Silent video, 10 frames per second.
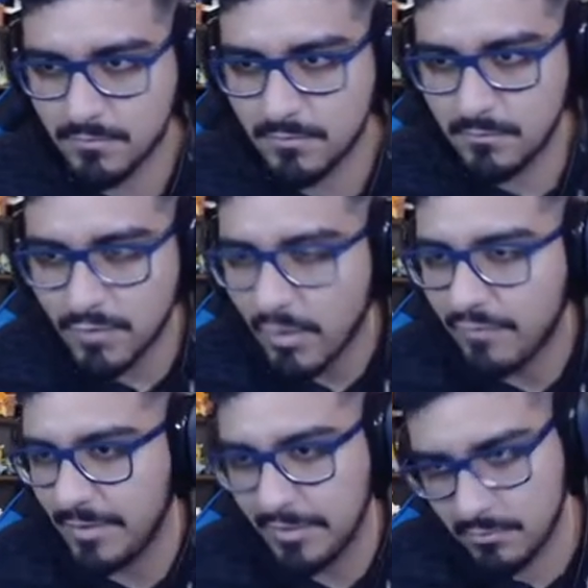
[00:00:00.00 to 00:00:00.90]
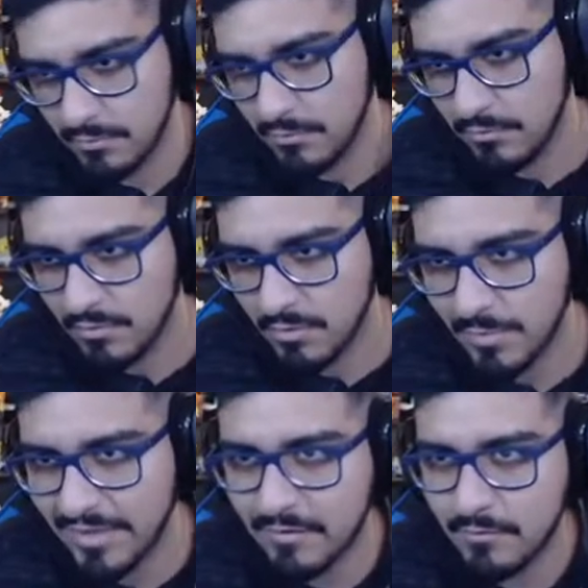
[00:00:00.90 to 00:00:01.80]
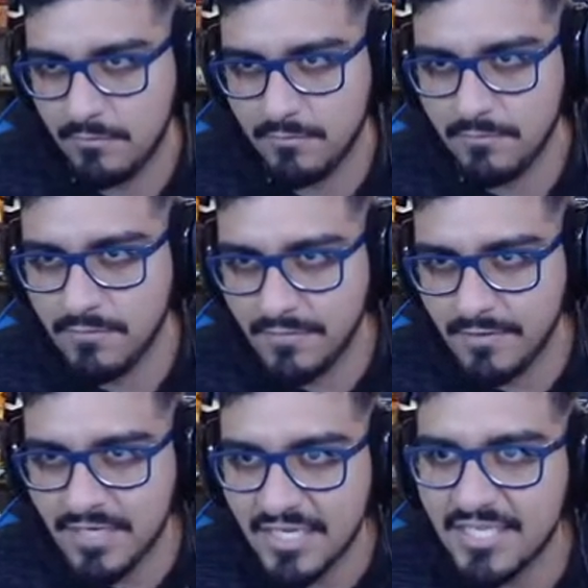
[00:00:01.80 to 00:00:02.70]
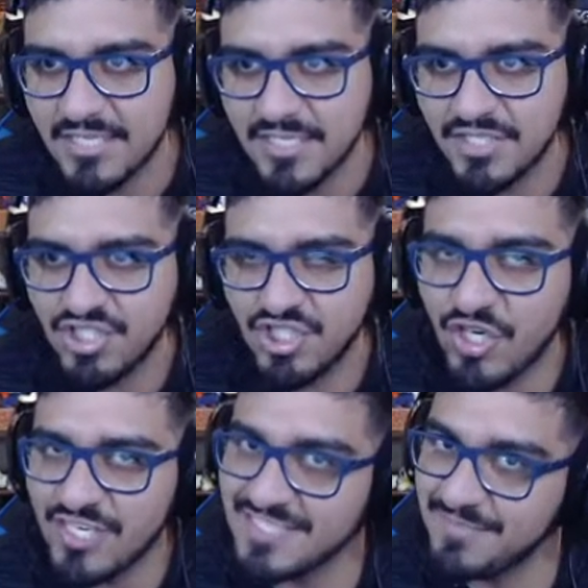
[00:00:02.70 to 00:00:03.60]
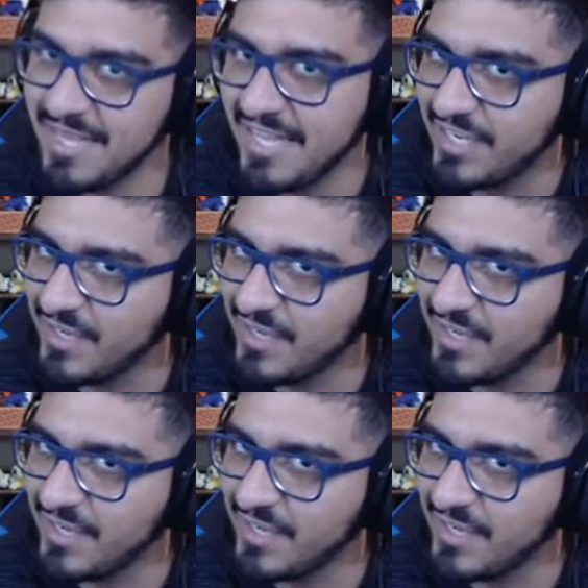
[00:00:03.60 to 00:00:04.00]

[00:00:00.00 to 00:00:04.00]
What do you want from me? Huh, mate? Sure is big.